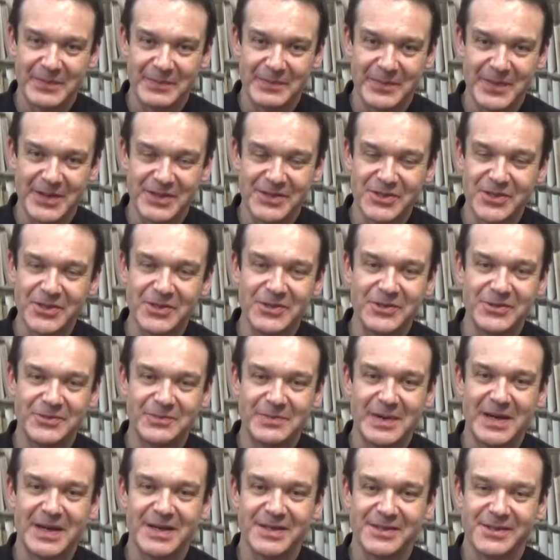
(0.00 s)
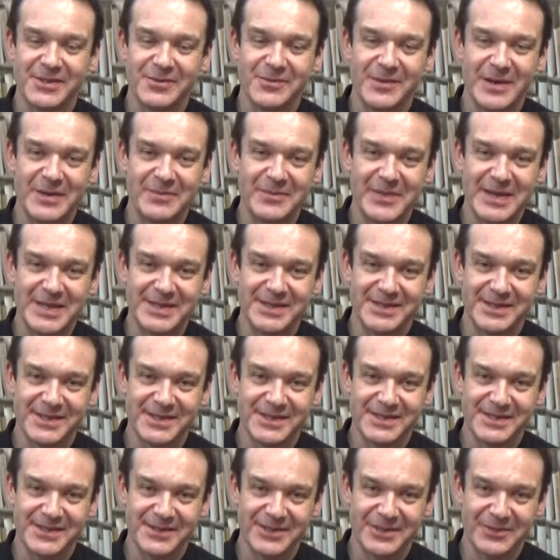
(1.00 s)
the two parts of my business
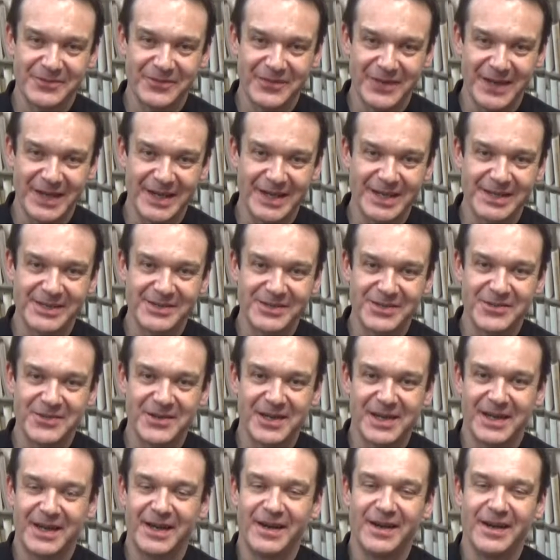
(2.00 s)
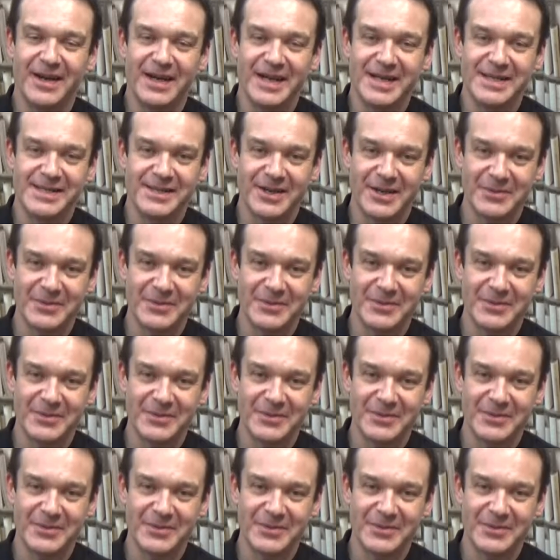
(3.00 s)
sort of do collide.